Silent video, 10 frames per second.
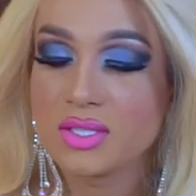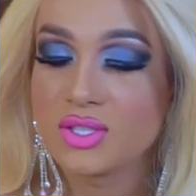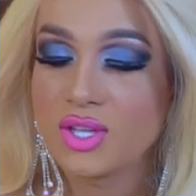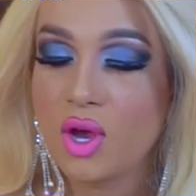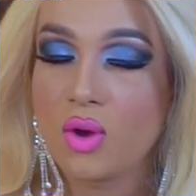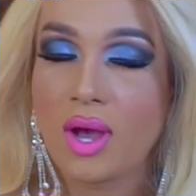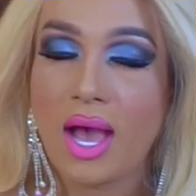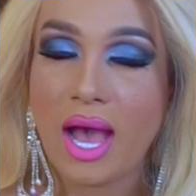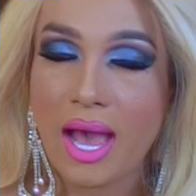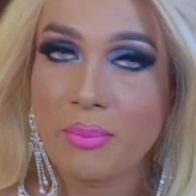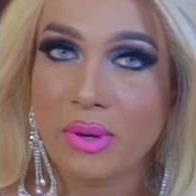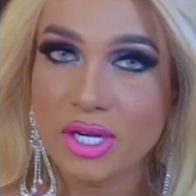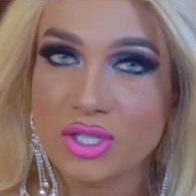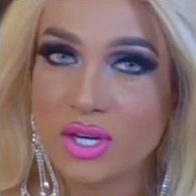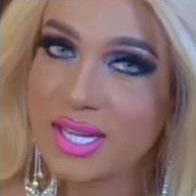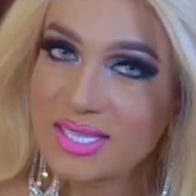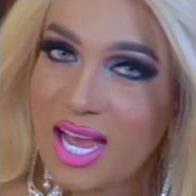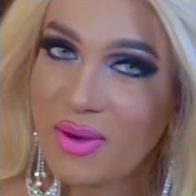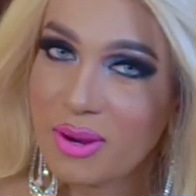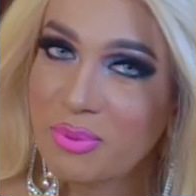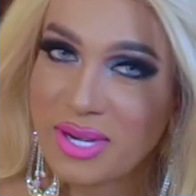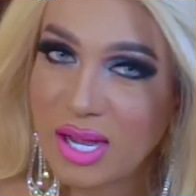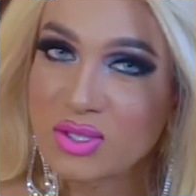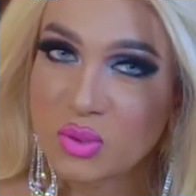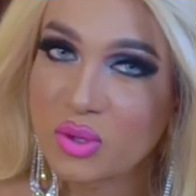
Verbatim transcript: So I'm pretty sure that's how I pronounce